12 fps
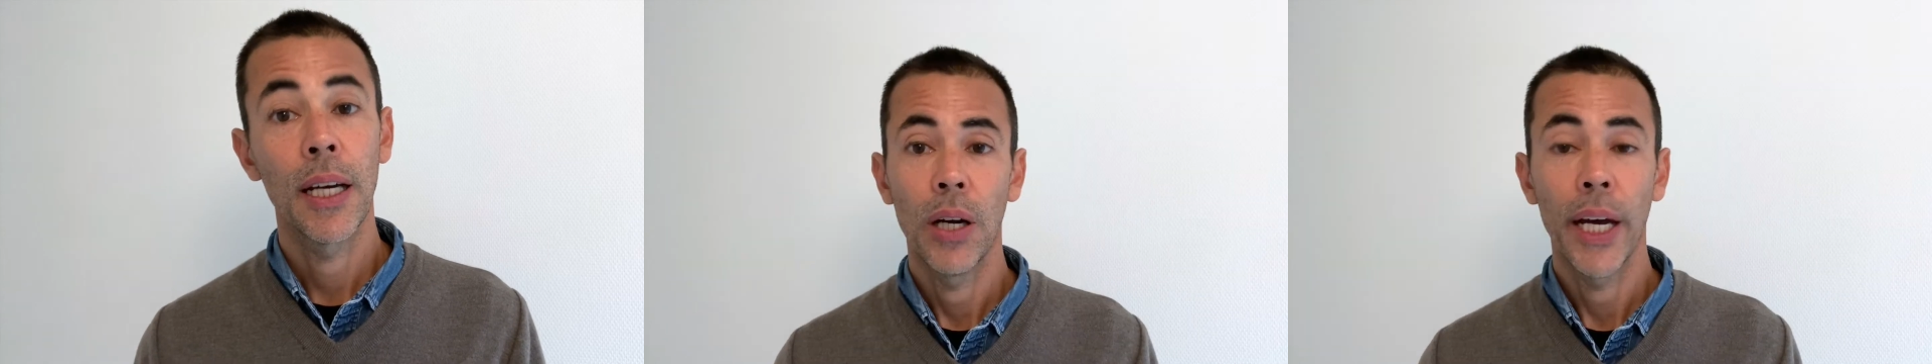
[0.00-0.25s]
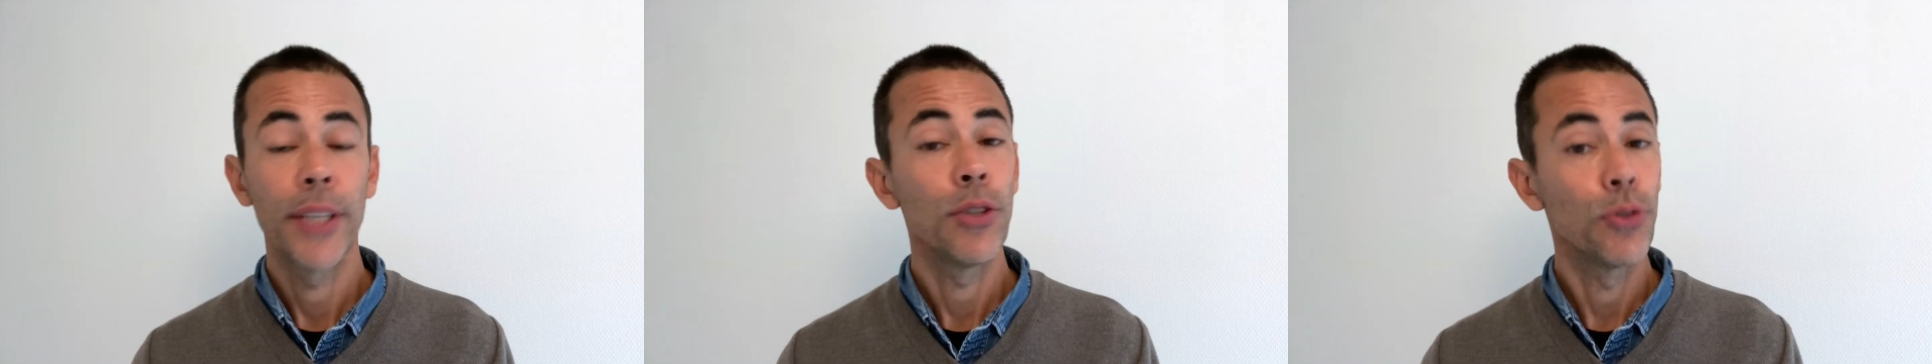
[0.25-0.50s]

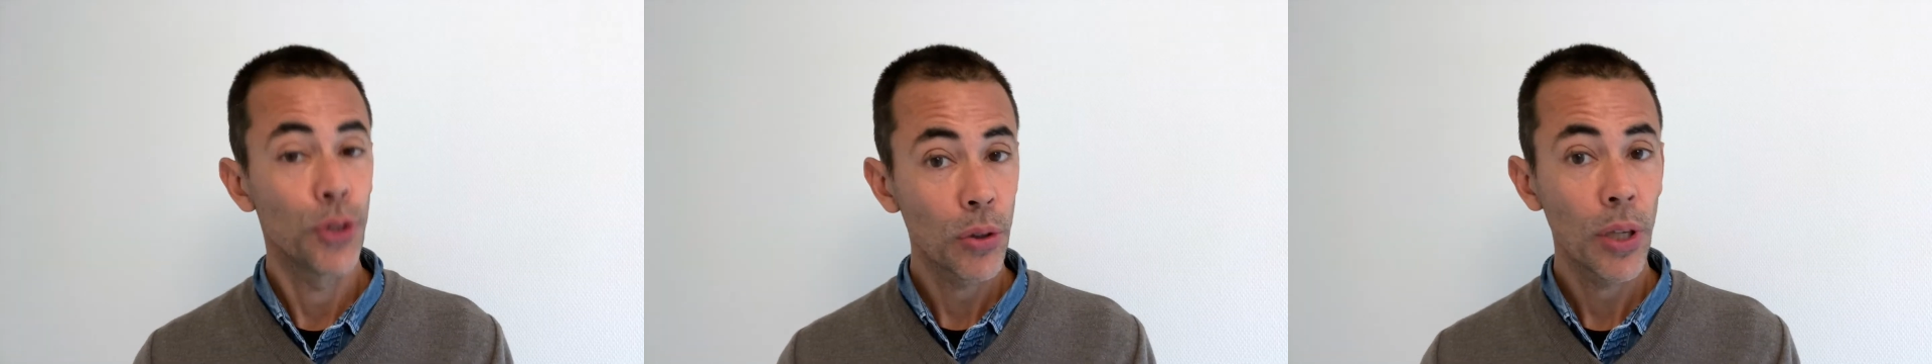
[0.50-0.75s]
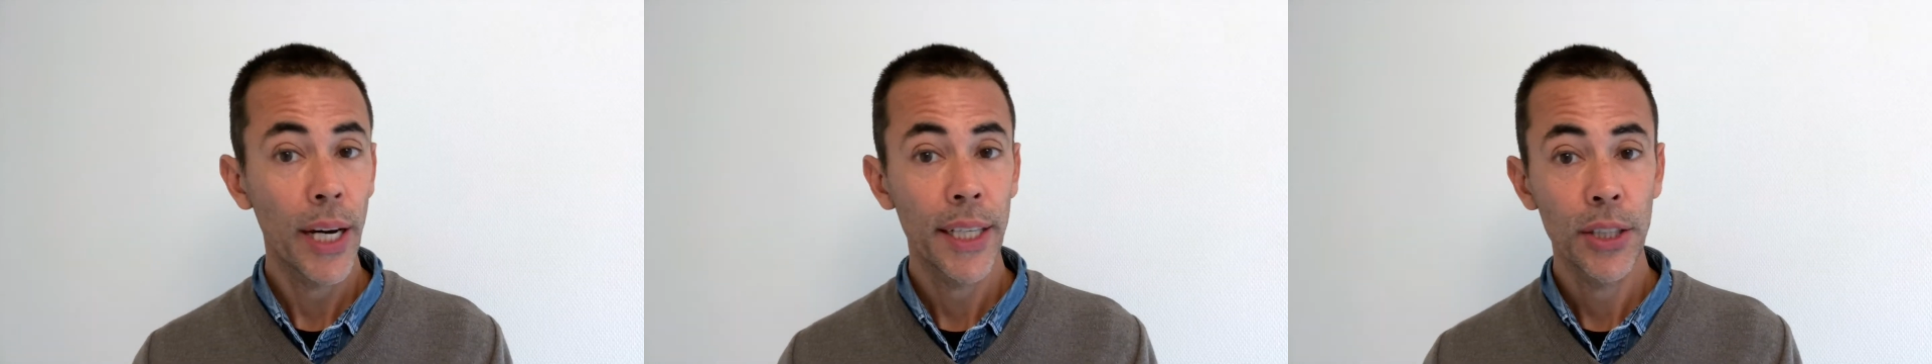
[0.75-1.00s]
and you don't know
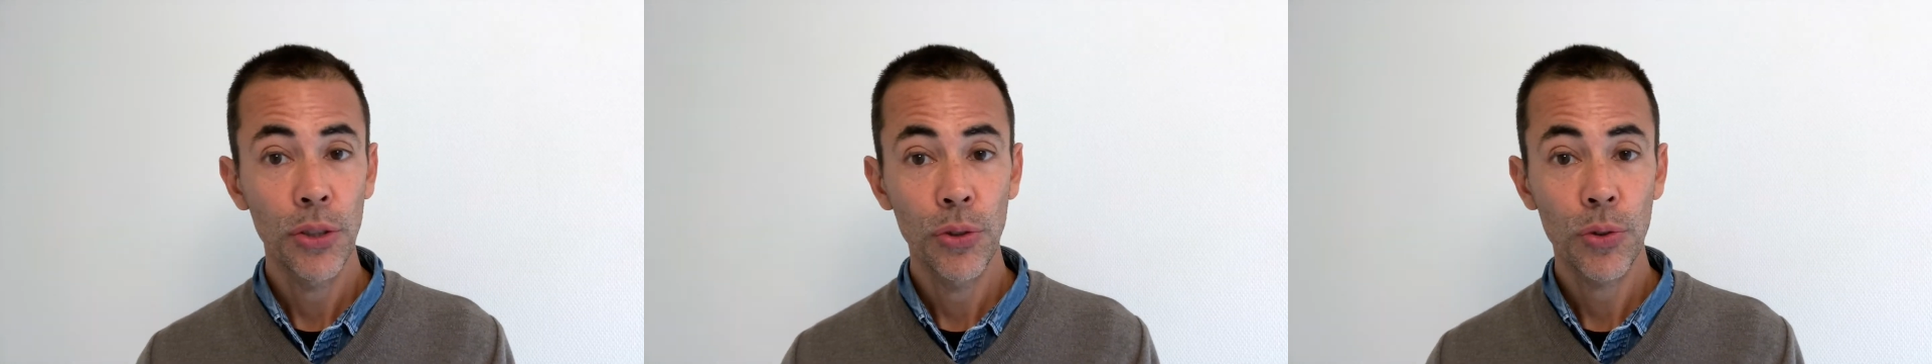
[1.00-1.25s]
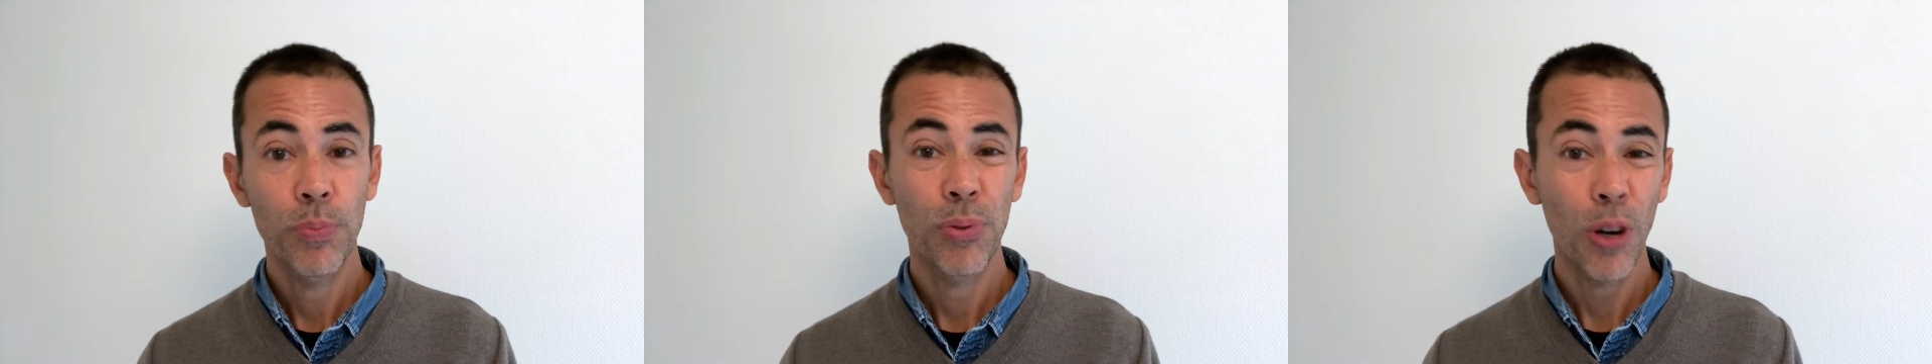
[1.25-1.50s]
how to use
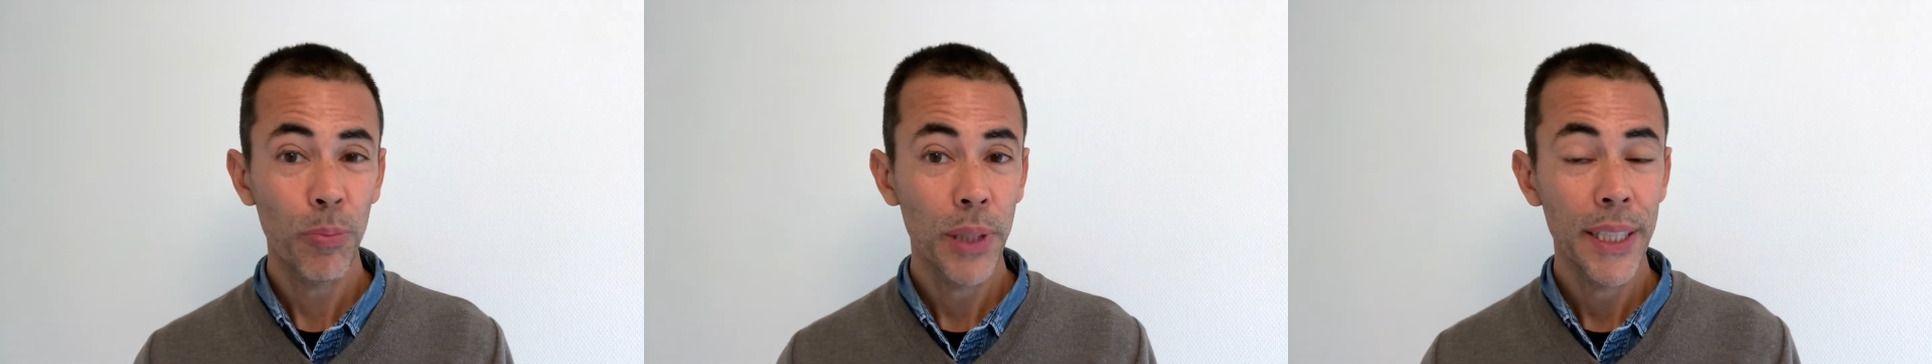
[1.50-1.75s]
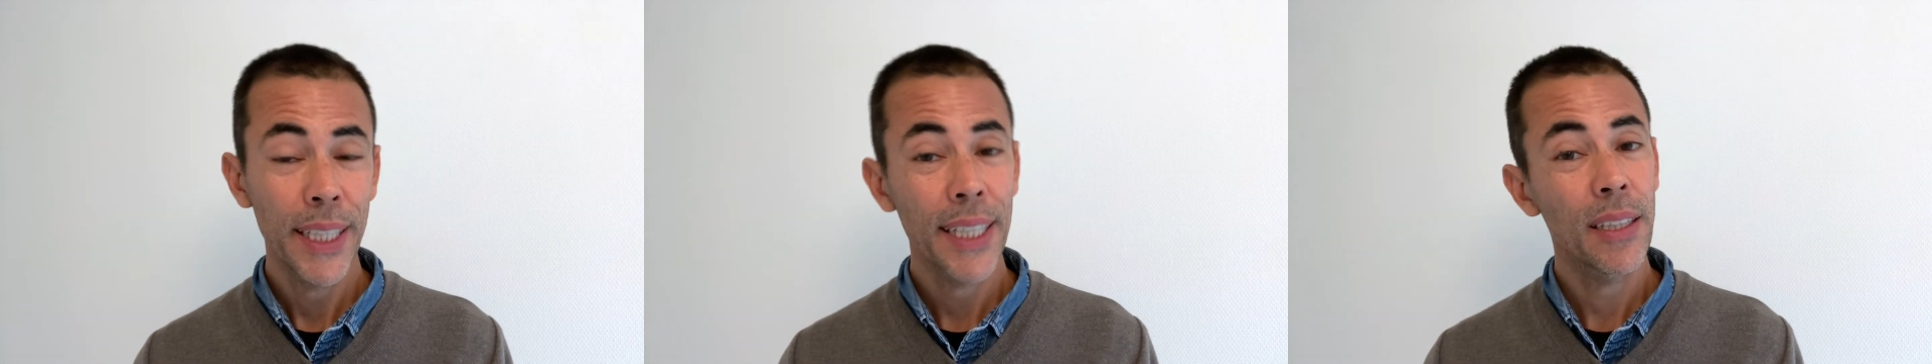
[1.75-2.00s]
them
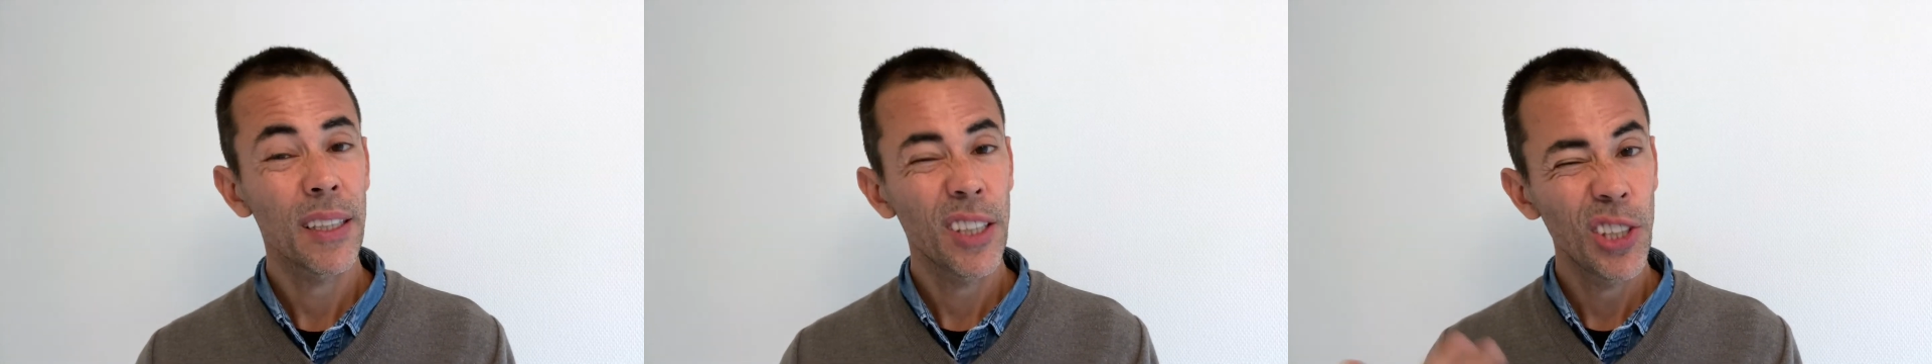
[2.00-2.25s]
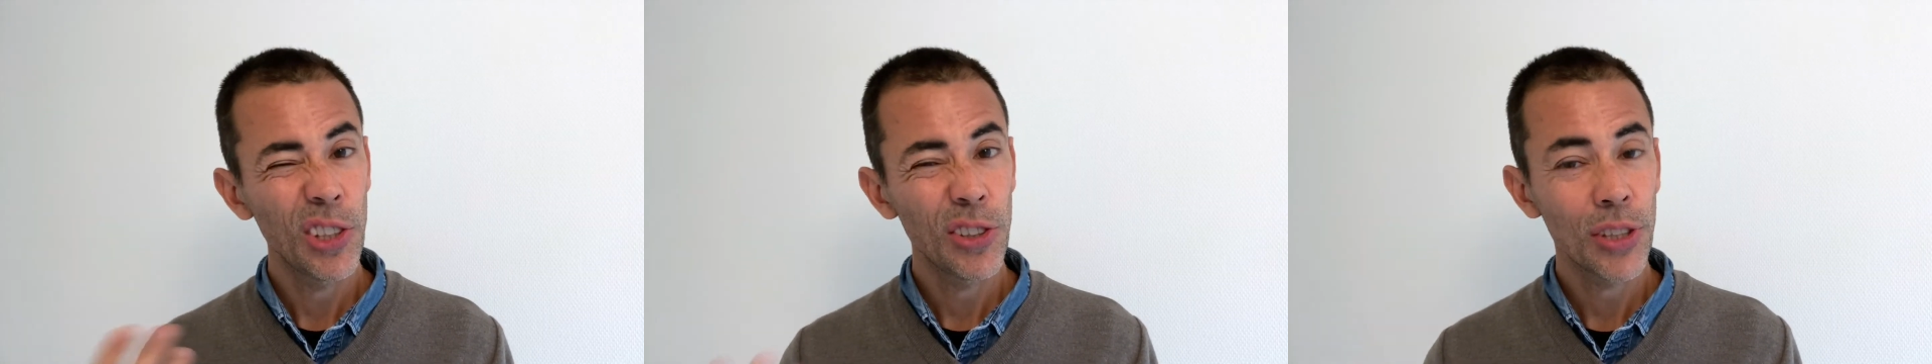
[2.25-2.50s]
properly, it
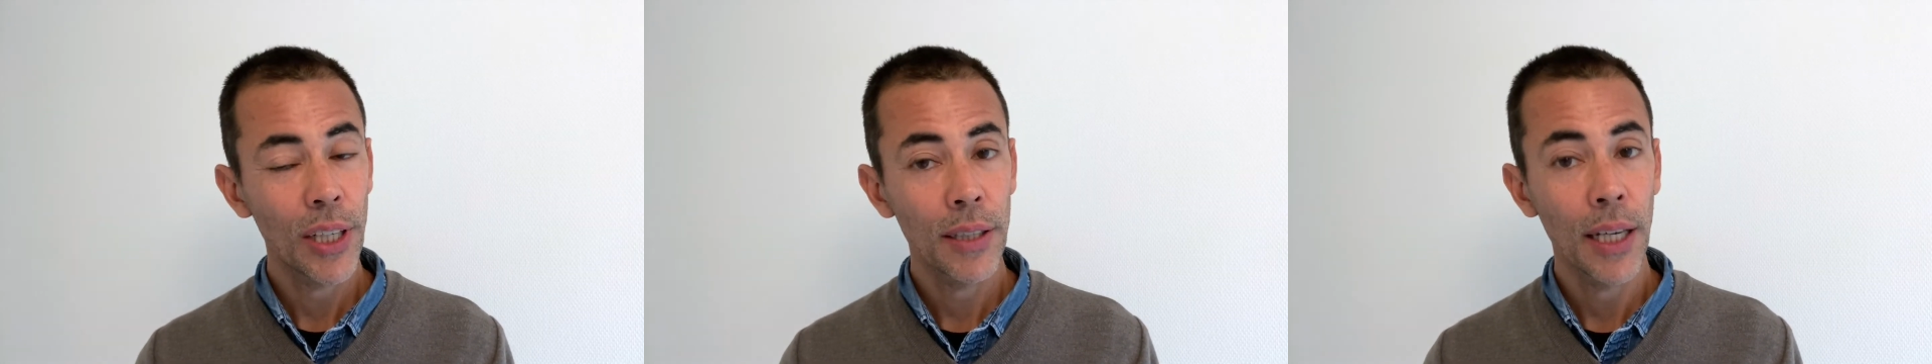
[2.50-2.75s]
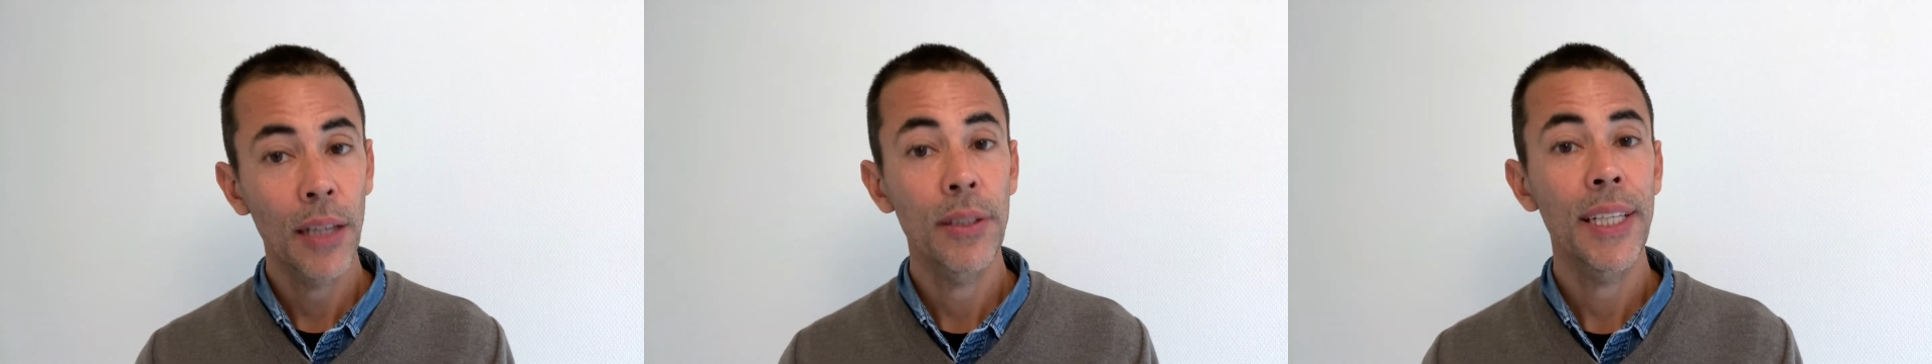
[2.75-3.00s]
could sound
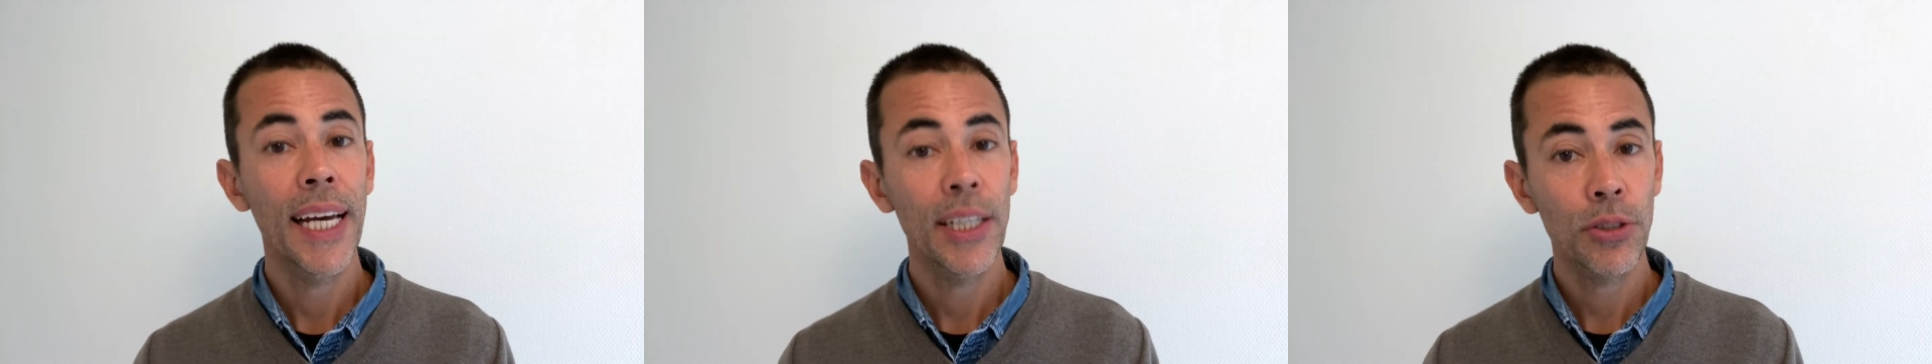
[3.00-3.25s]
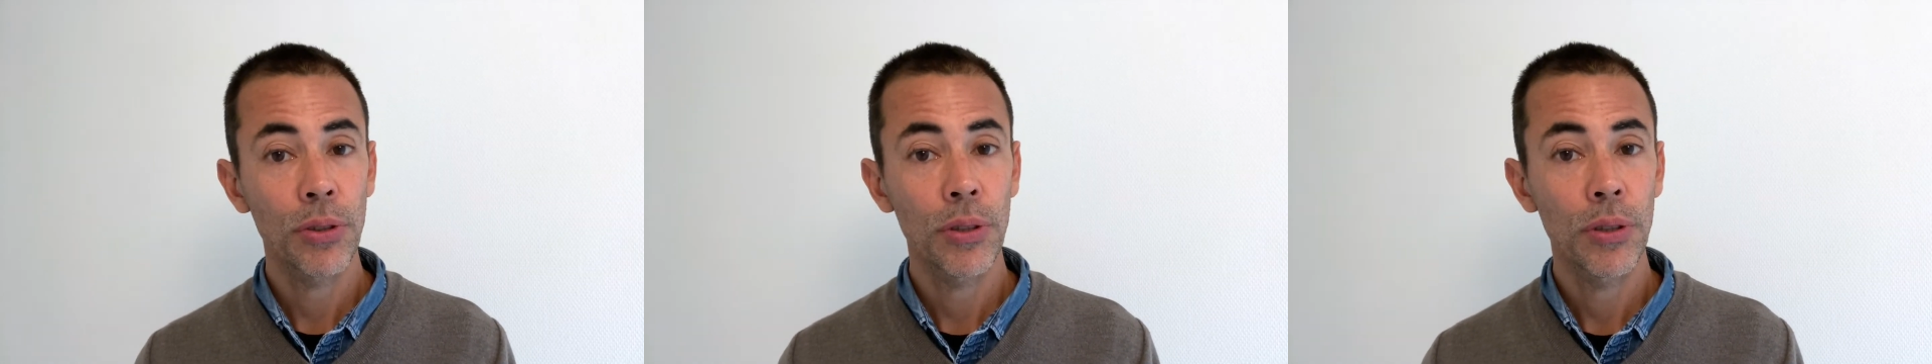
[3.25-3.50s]

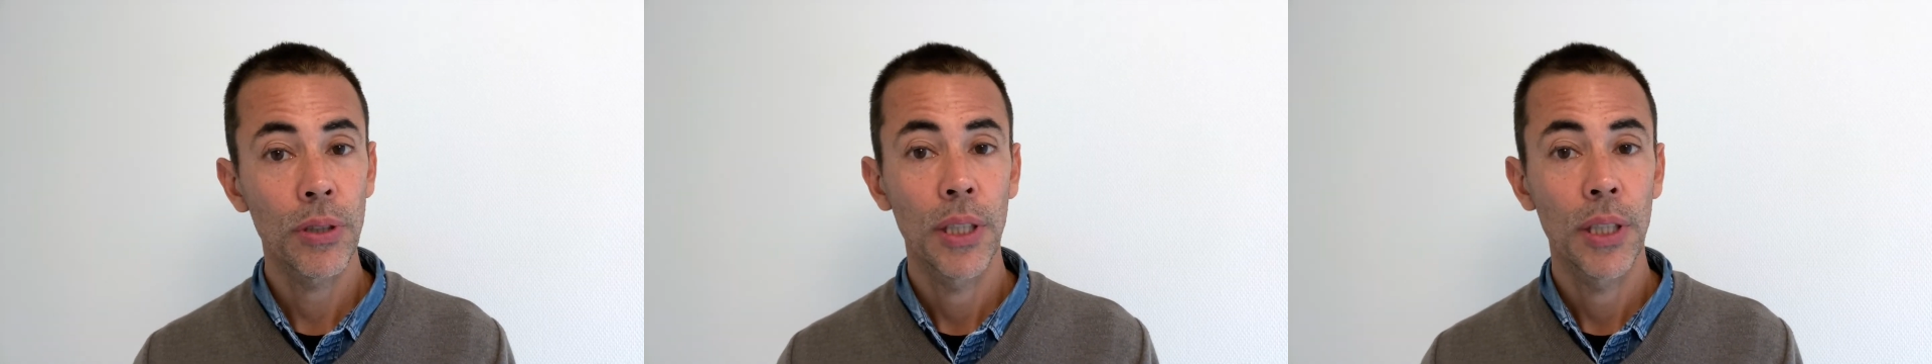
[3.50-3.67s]
unnatural,